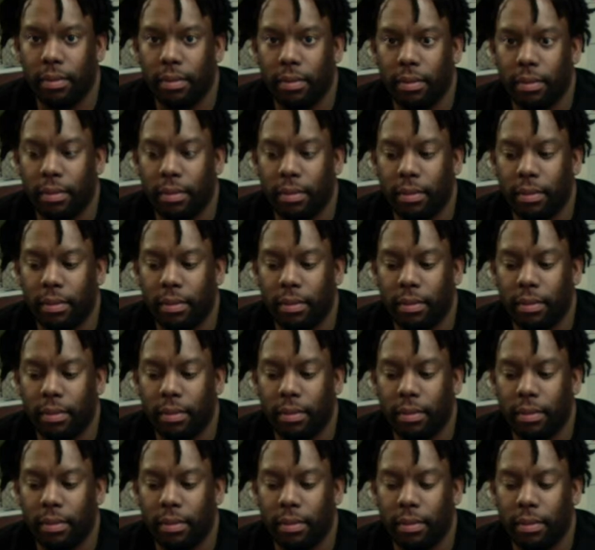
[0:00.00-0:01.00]

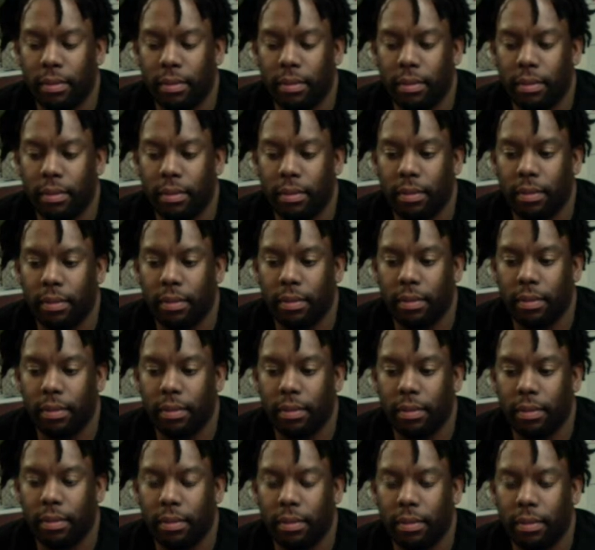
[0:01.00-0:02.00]

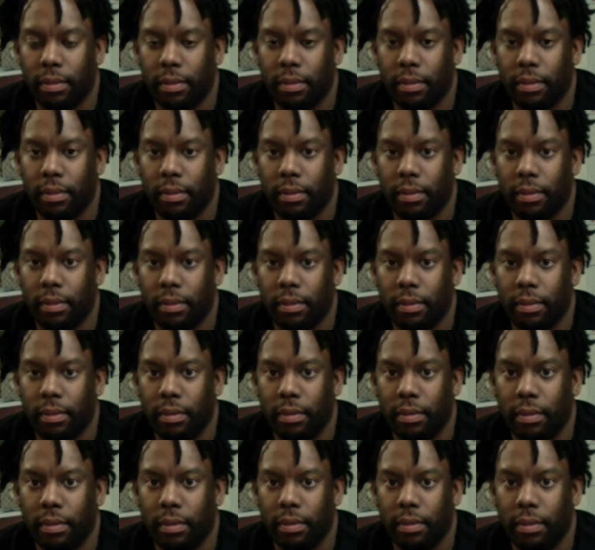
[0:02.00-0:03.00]

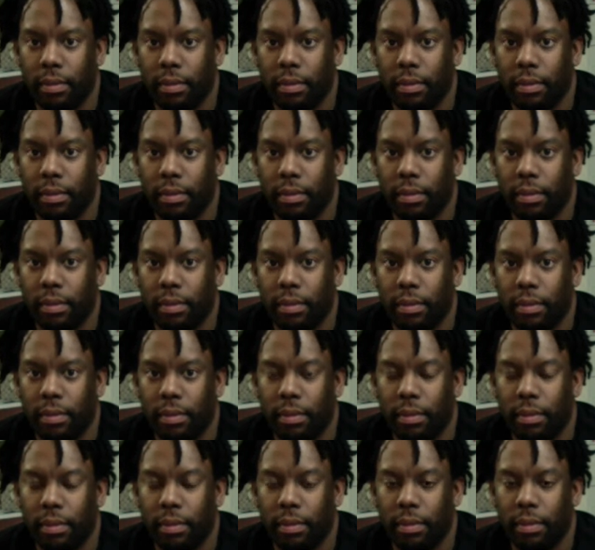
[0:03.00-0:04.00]

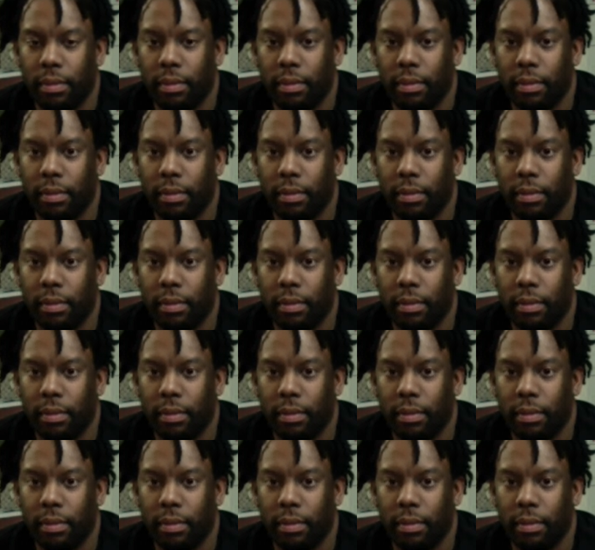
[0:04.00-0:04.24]
[no speech]